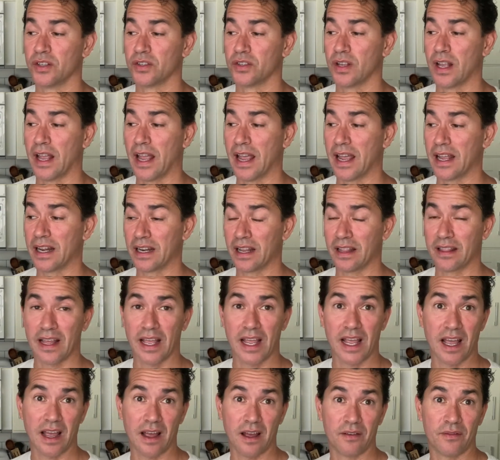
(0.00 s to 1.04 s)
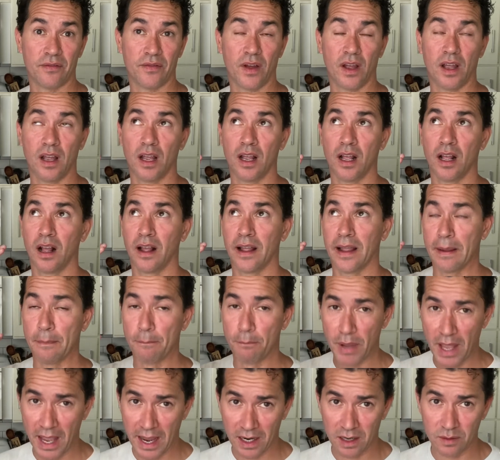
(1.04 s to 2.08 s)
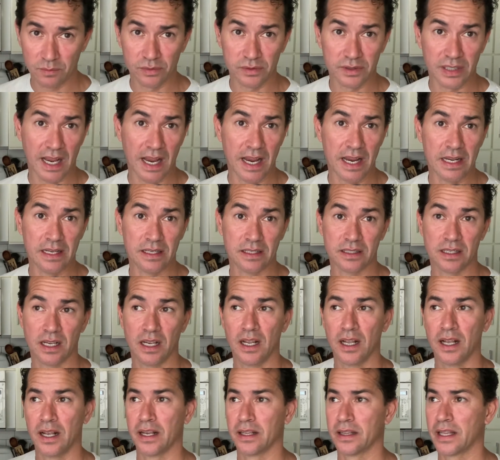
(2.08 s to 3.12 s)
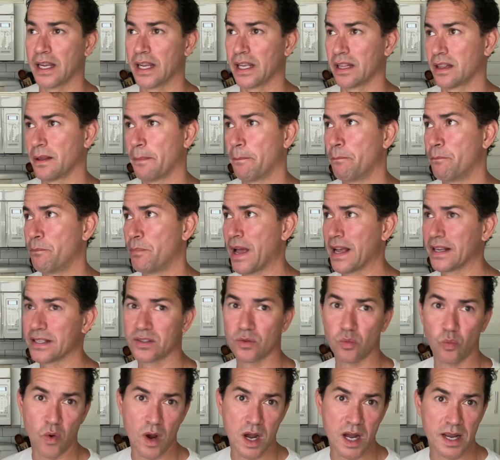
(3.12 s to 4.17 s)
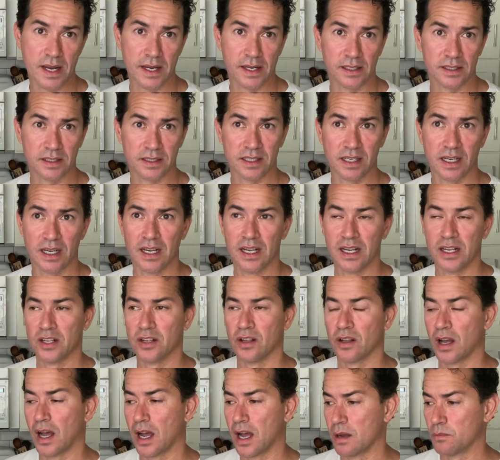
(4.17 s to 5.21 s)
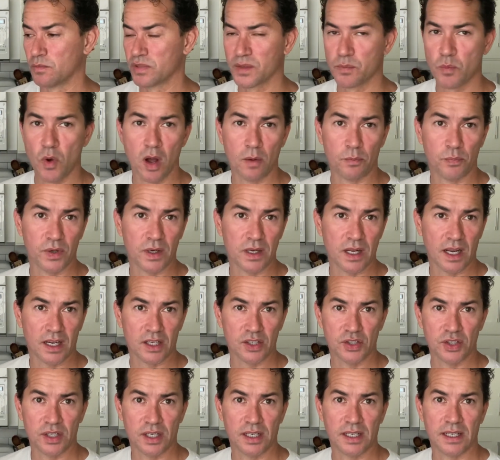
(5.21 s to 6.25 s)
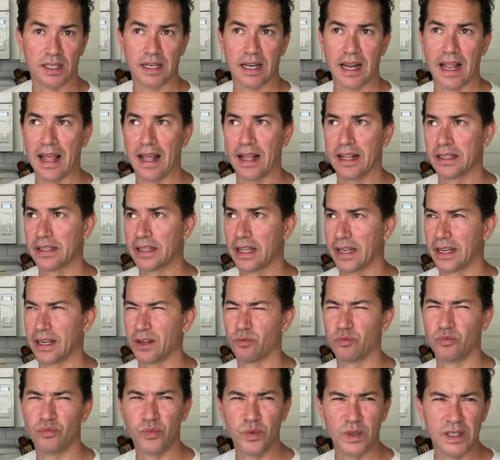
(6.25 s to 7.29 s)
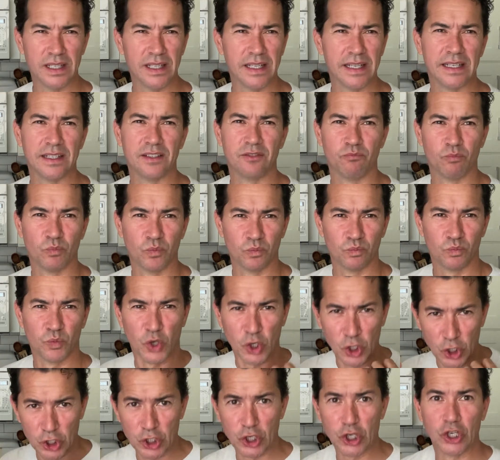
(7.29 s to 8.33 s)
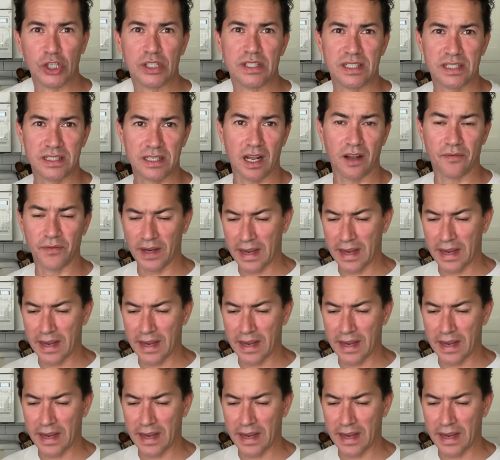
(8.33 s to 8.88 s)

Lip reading: And they have impeccable taste. They get the best wines, small production, like really good stuff.